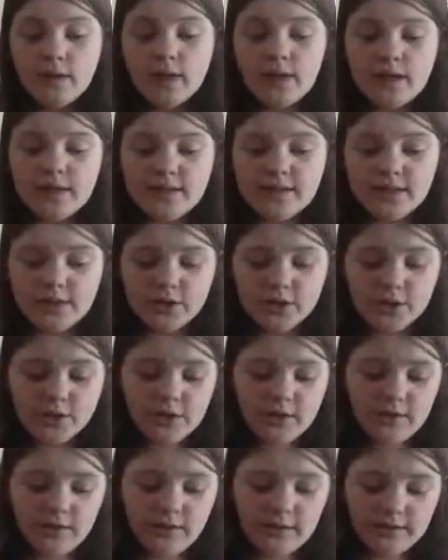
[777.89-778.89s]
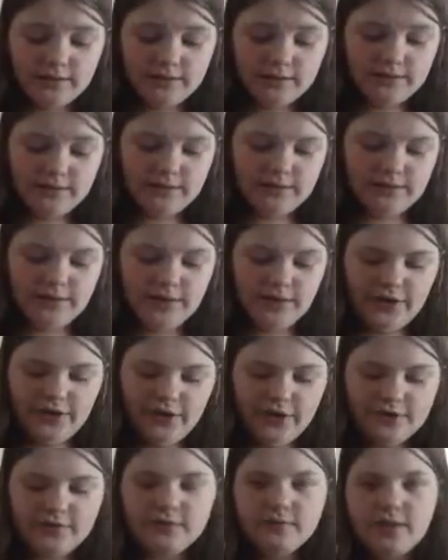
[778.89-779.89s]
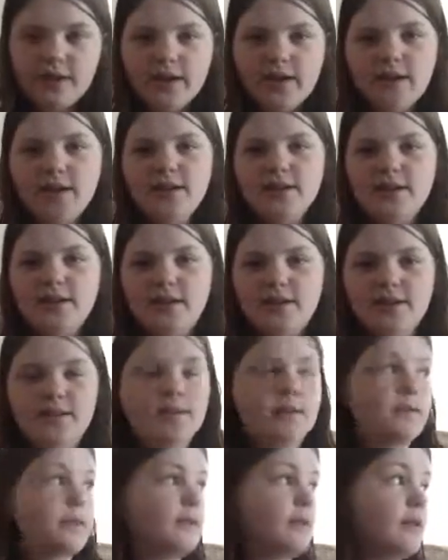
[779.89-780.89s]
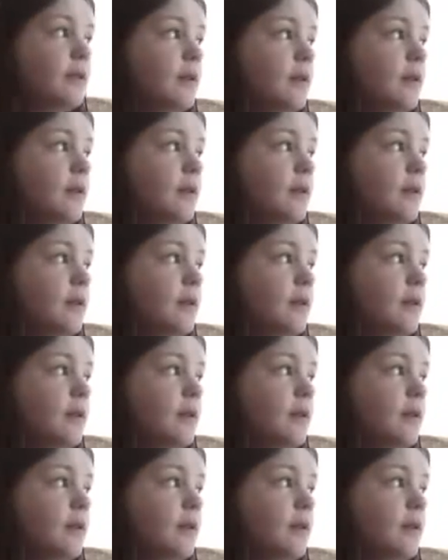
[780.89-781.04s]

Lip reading: And he's actually a lot lighter, I guess, because you,